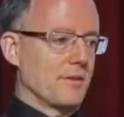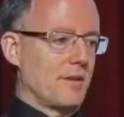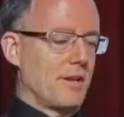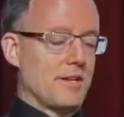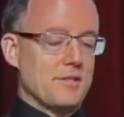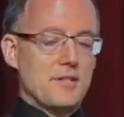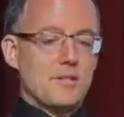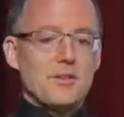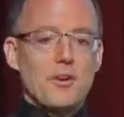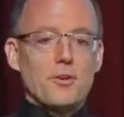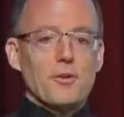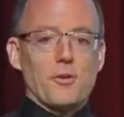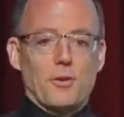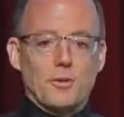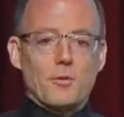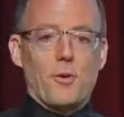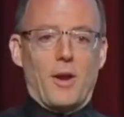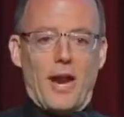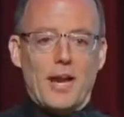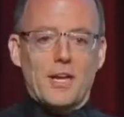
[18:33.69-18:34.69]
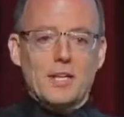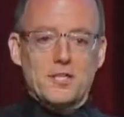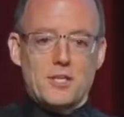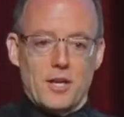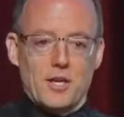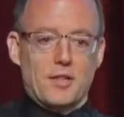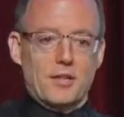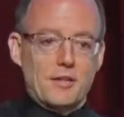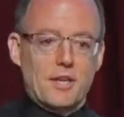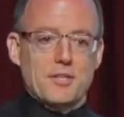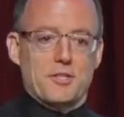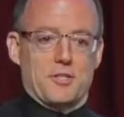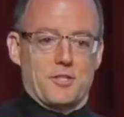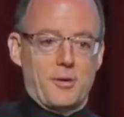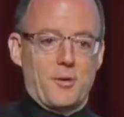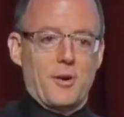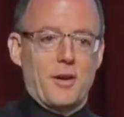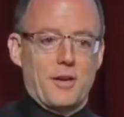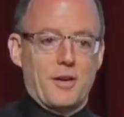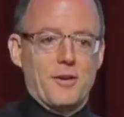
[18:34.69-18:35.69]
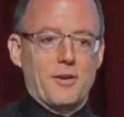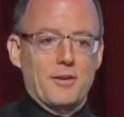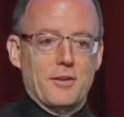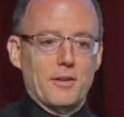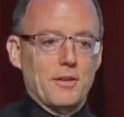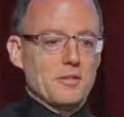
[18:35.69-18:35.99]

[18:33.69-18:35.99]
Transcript: I said, "No, you're in the right, I got you on the list, you're right here."